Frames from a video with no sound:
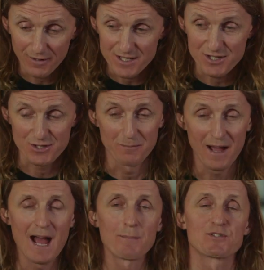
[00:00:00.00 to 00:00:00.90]
is some
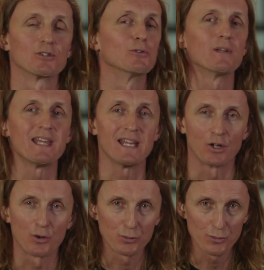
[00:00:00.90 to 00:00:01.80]
absolutely
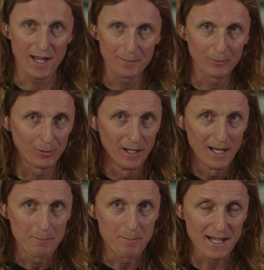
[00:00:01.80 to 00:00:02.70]
incredible
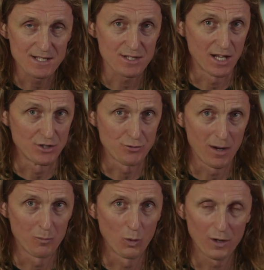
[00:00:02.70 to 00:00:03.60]
bass and
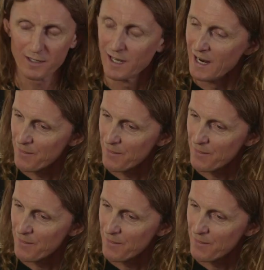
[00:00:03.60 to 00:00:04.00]
drum work.